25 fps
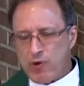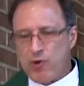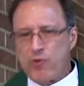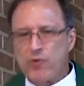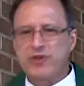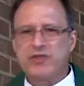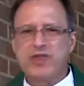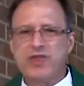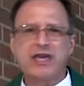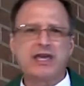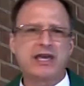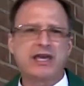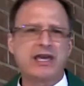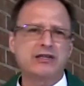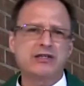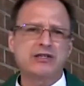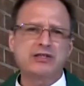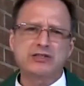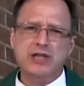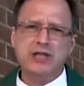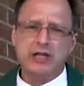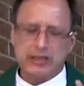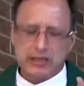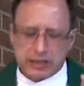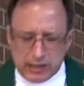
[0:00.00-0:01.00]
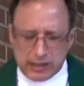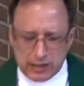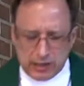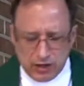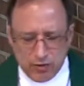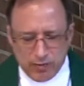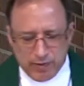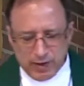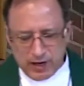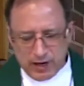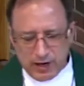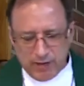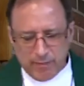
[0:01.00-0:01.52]
when they get just a little
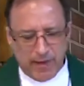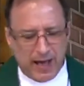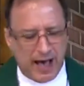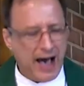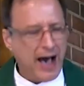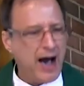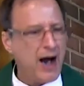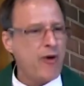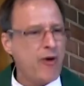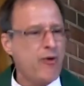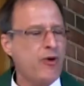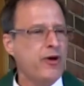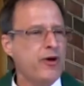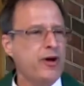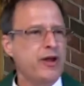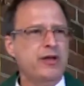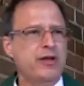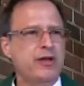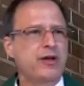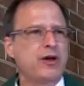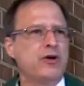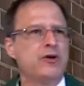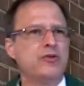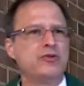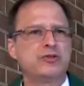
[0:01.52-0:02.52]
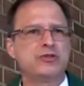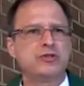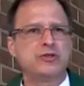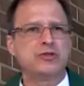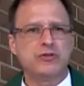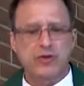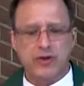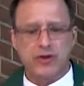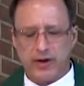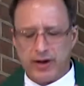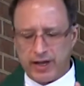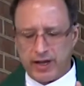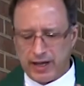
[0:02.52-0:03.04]
bit of power, it goes to
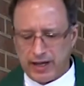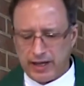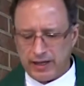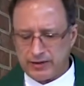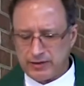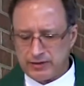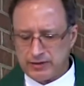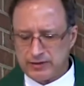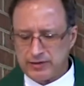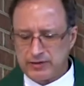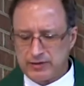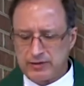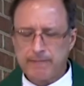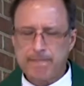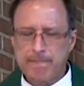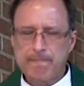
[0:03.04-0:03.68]
their heads.